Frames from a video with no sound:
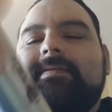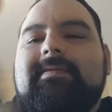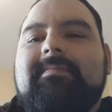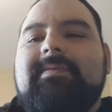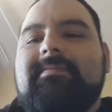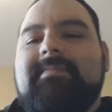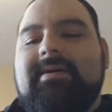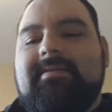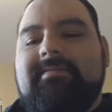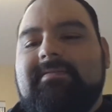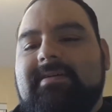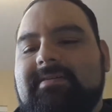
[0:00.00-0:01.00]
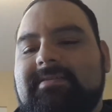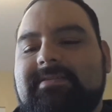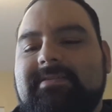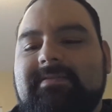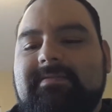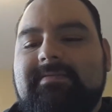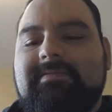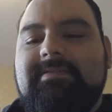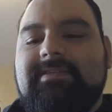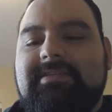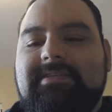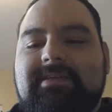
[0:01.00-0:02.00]
little bit of battery rattle, so
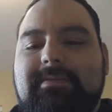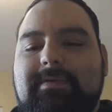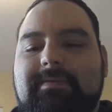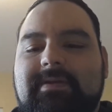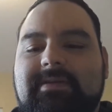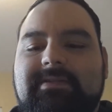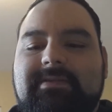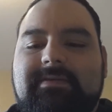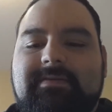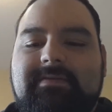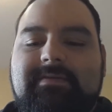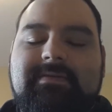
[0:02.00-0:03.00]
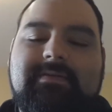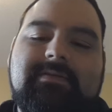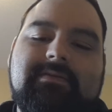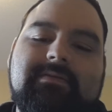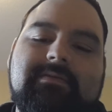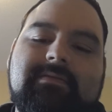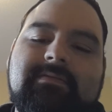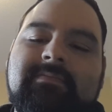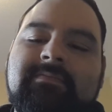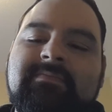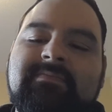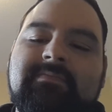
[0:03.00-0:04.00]
just because I moved it, so
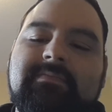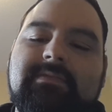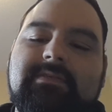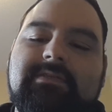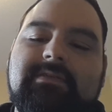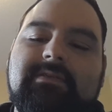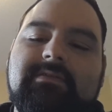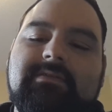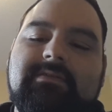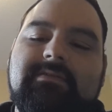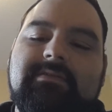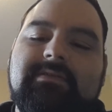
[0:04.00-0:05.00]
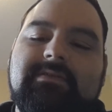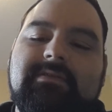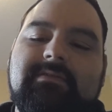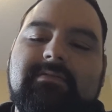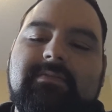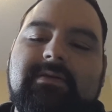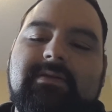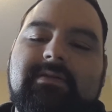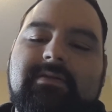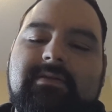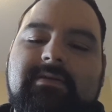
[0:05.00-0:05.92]
just unscrew this a little bit.